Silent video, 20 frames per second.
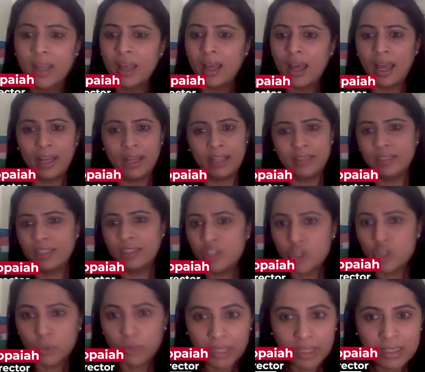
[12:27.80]
And I think
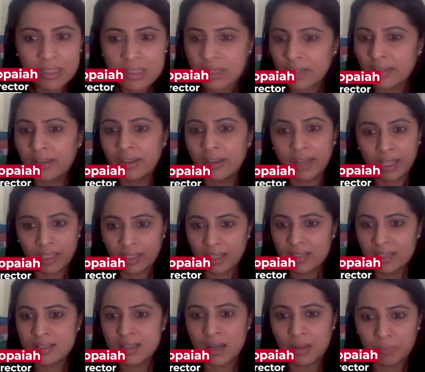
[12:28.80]
shooting is a great
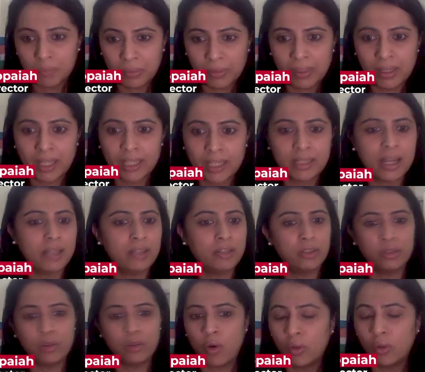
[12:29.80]
example like that.
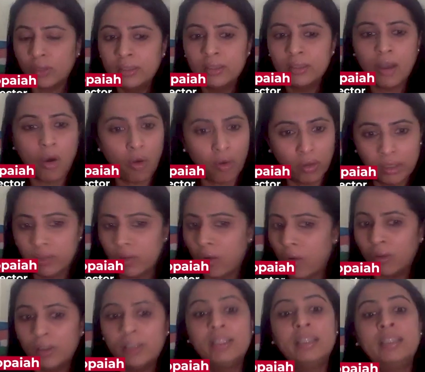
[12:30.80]

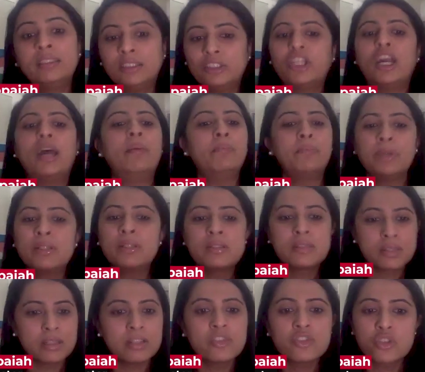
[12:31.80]
All these champions
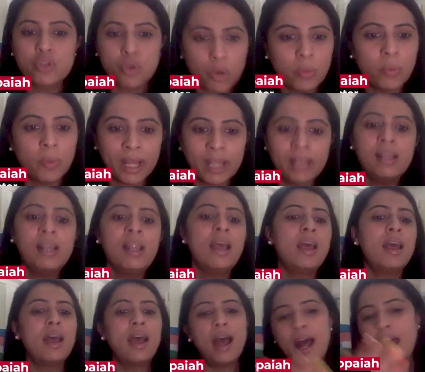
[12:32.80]
did so well,
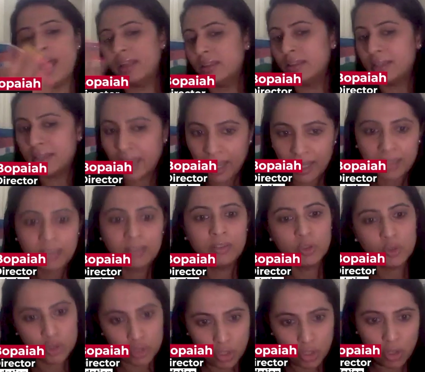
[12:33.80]
and then you
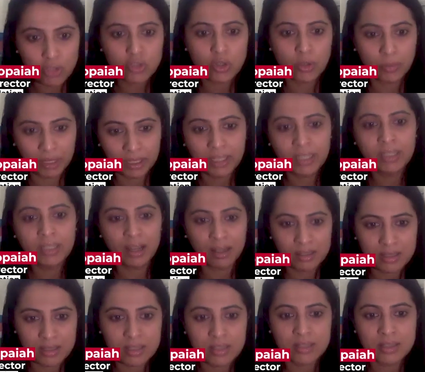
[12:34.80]
saw so many
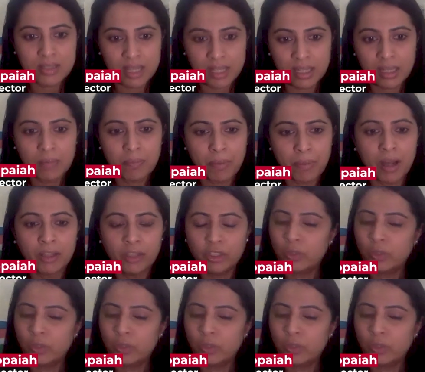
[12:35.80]
youngsters taking part.